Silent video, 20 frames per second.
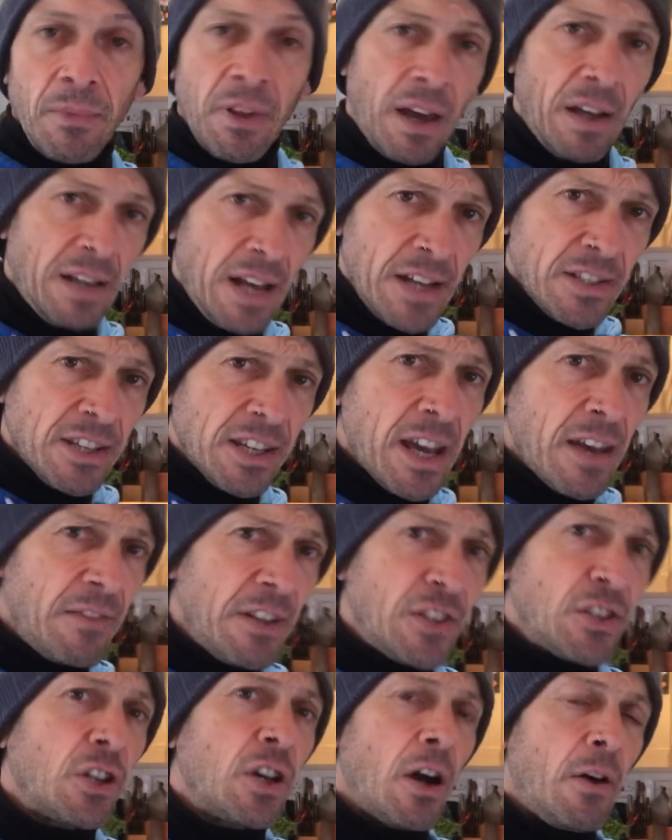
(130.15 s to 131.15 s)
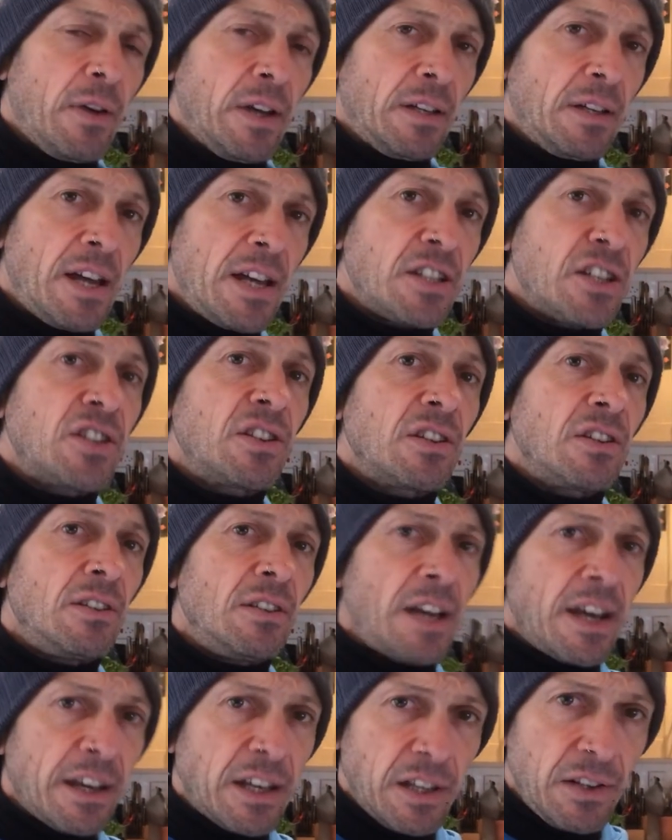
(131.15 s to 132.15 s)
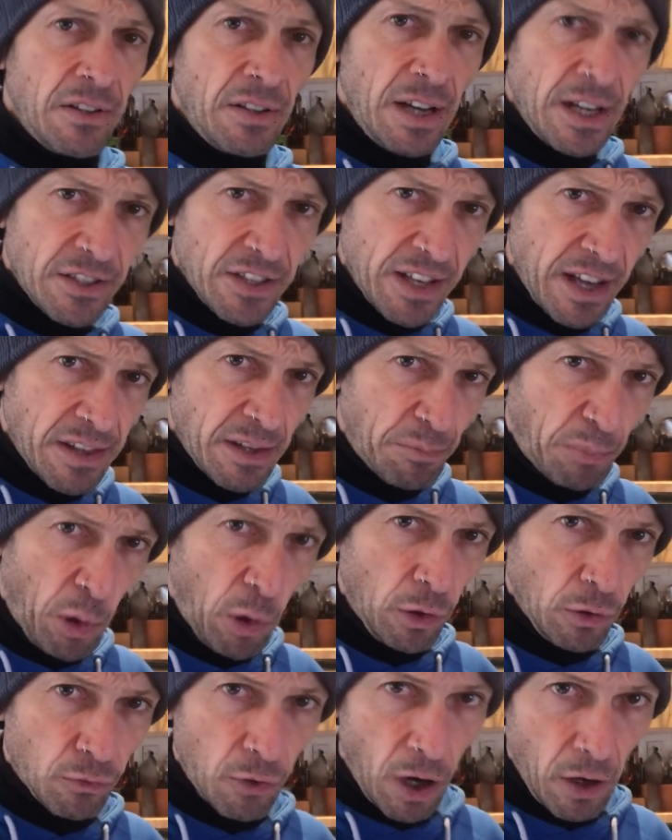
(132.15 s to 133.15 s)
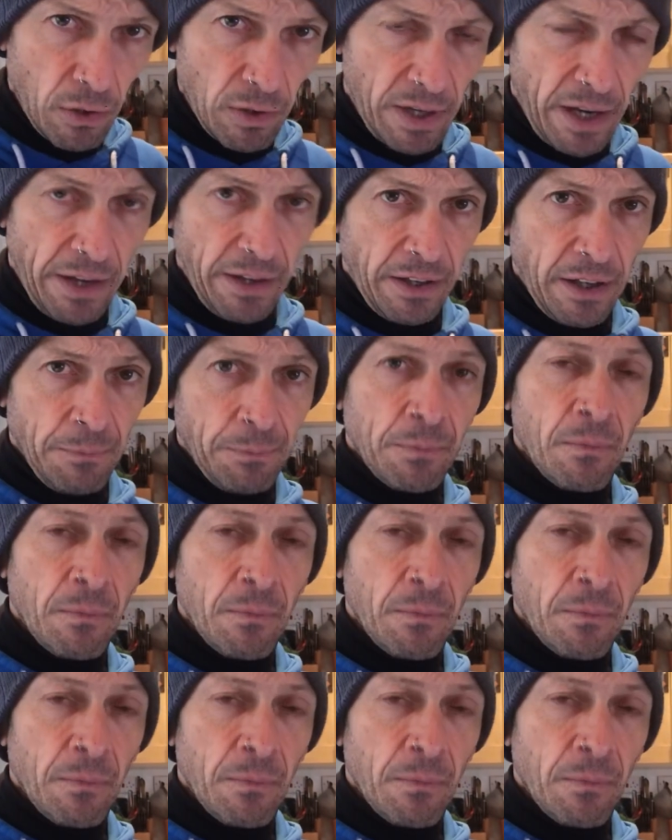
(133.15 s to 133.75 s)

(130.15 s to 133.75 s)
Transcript: And let's get this going. Let's, let, let's get the ball rolling.